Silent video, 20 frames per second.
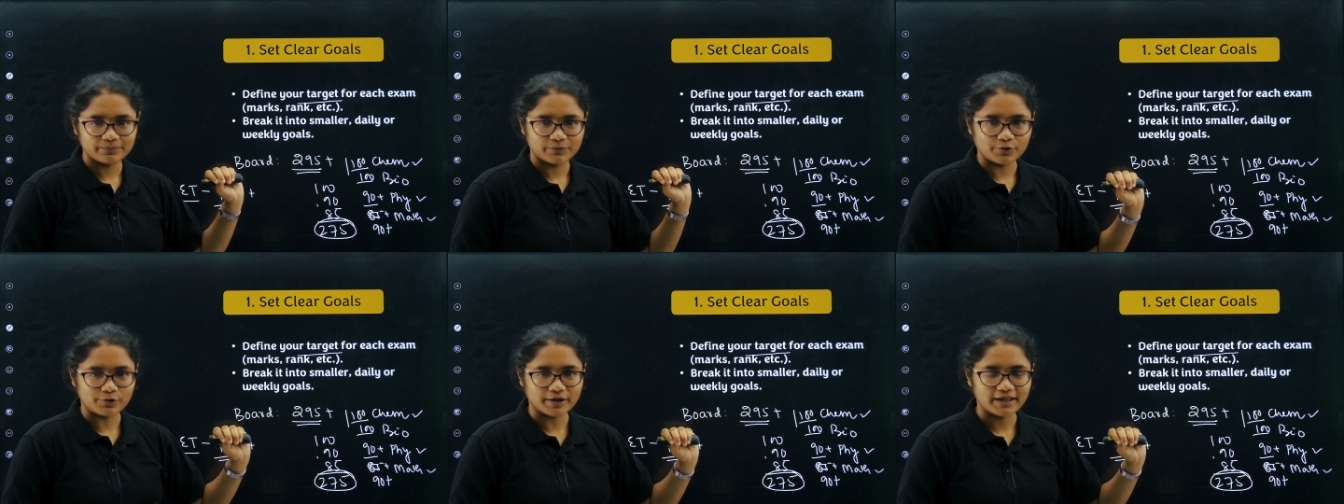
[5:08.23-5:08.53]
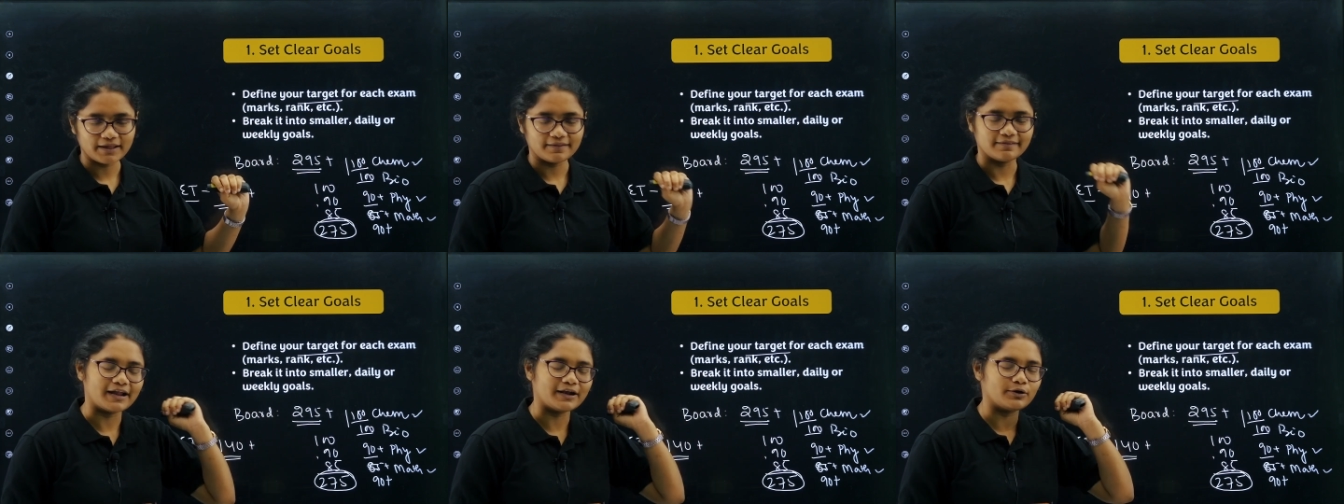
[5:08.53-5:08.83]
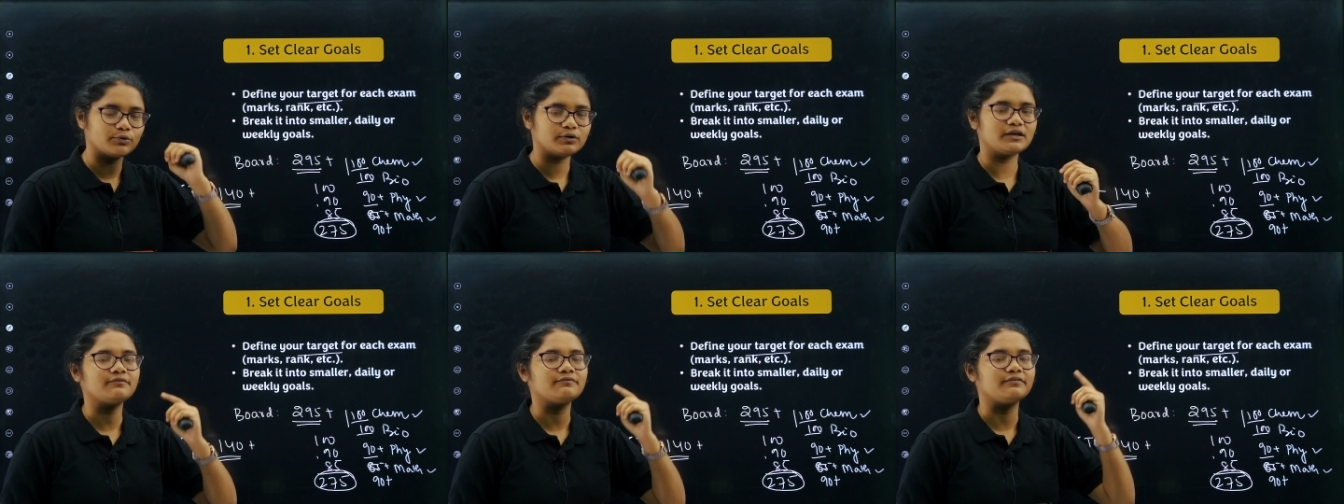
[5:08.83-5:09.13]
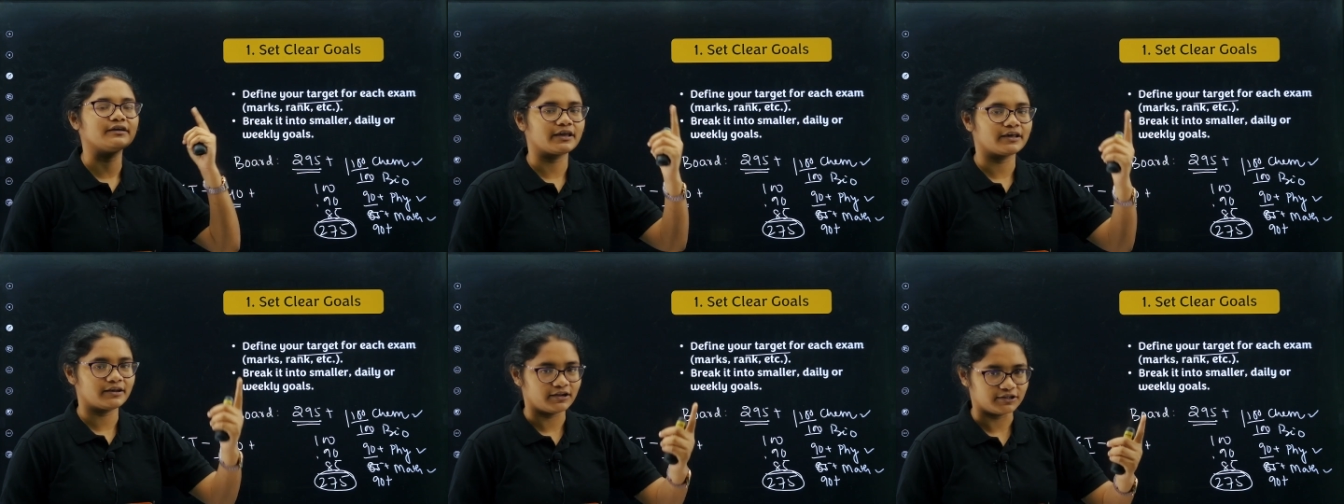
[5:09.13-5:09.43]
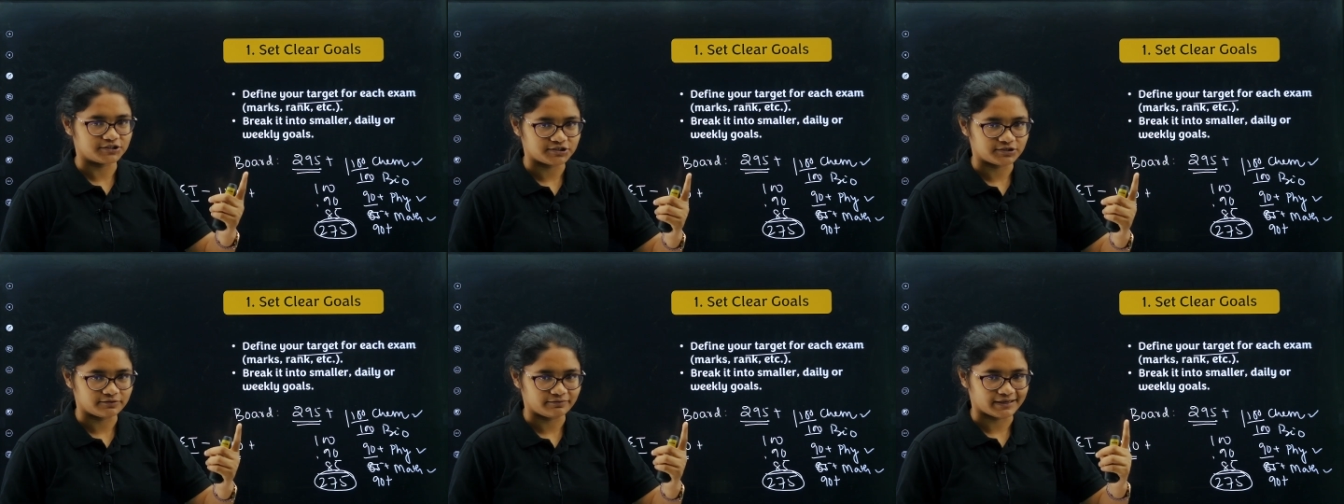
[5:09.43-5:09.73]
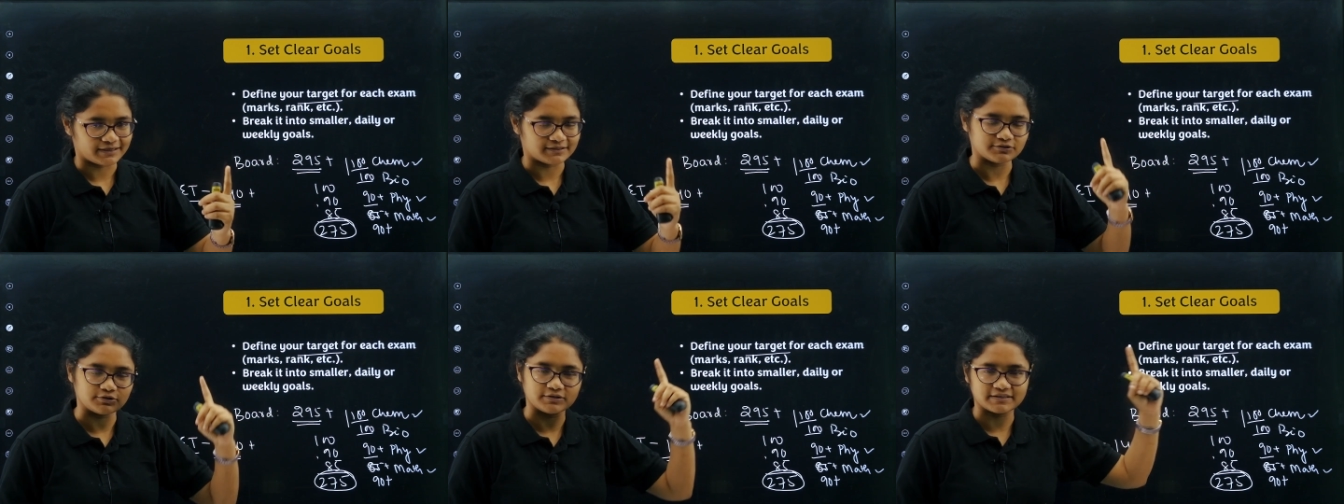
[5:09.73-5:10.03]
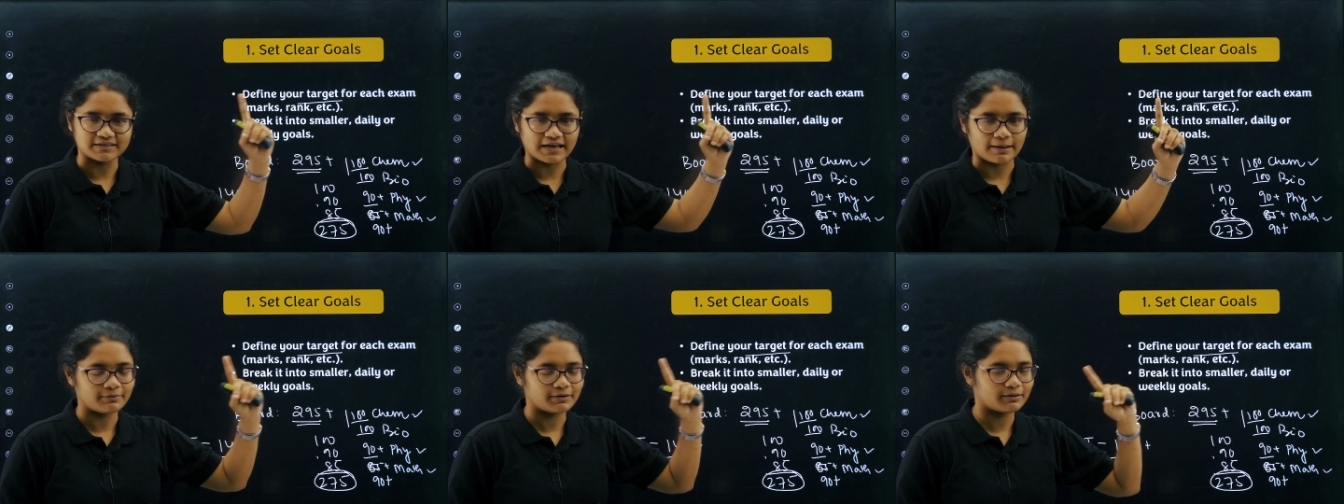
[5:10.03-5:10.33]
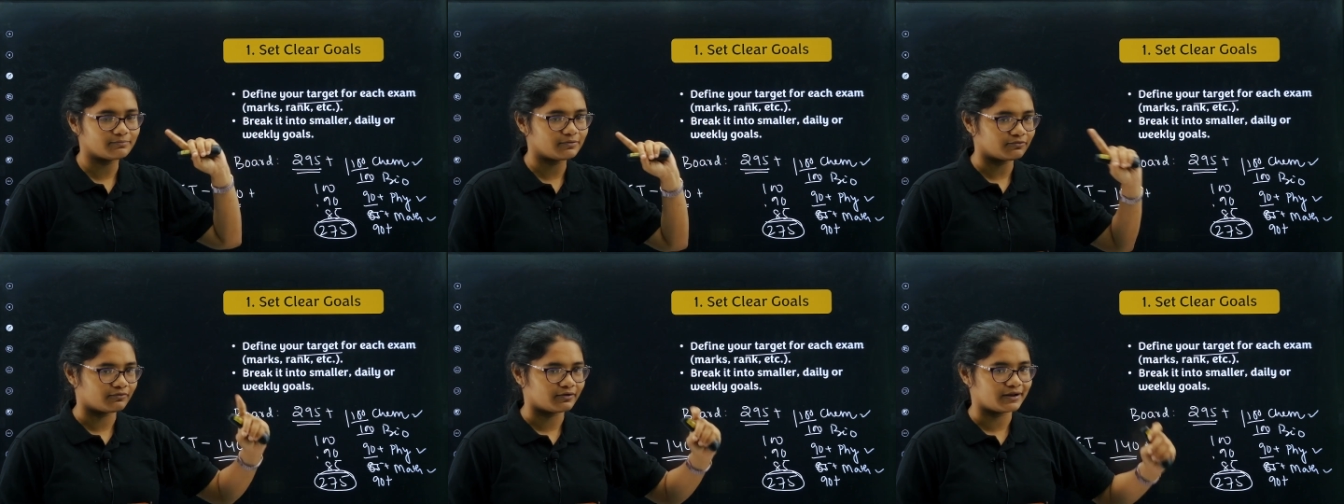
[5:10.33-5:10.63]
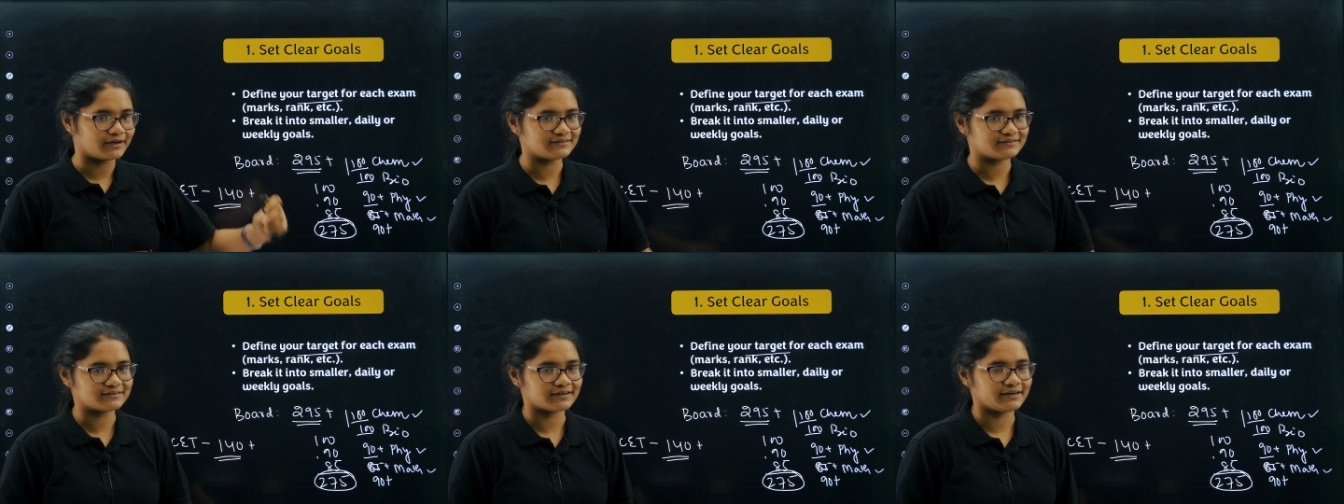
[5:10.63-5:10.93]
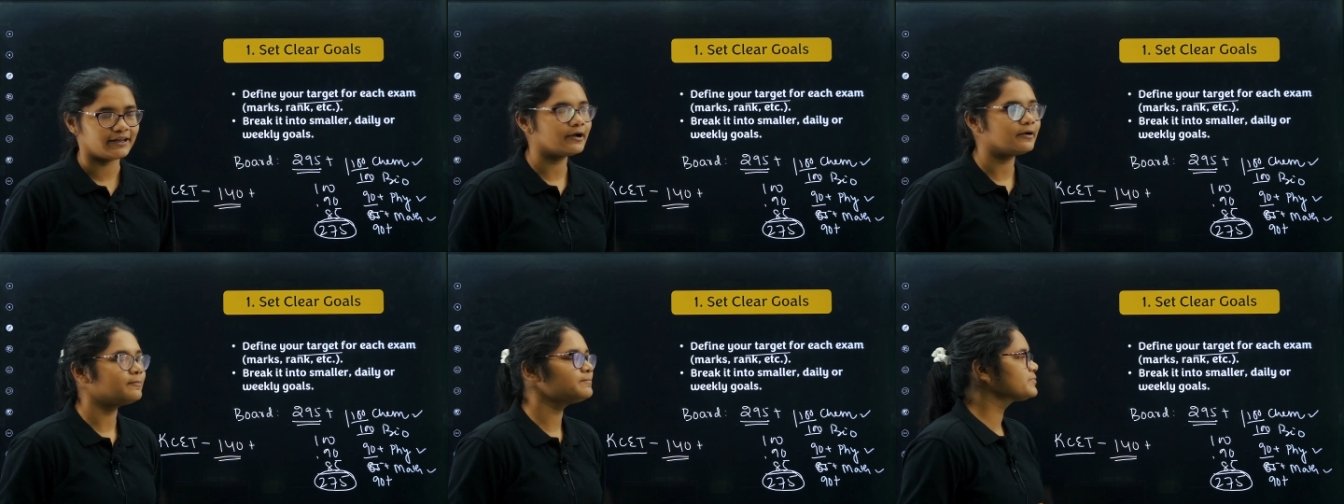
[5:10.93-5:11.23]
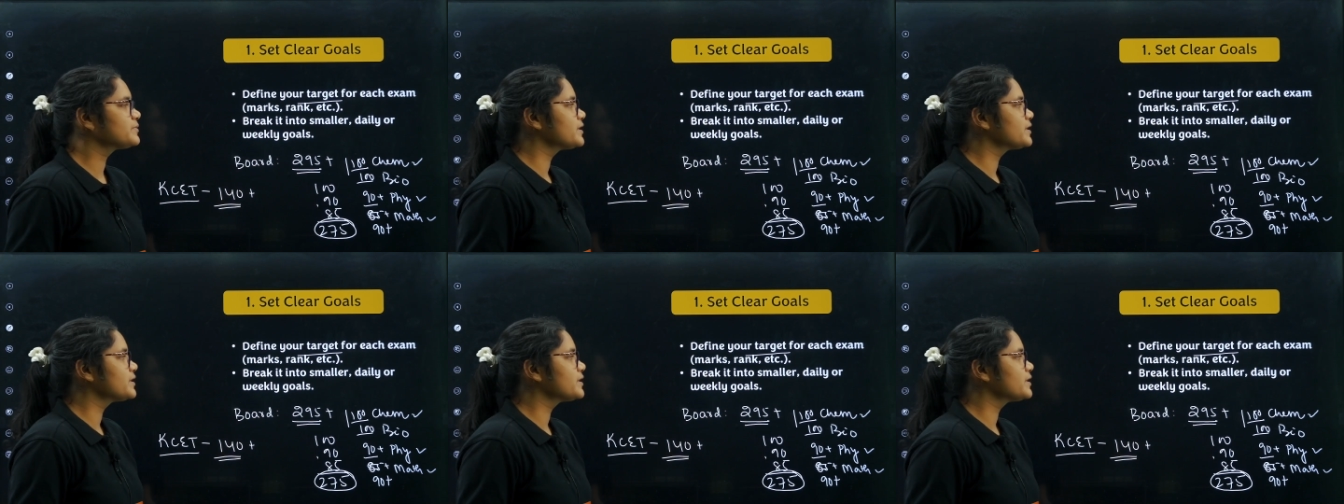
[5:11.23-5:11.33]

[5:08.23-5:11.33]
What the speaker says: Okay, then only we can achieve it. So step number one is clear.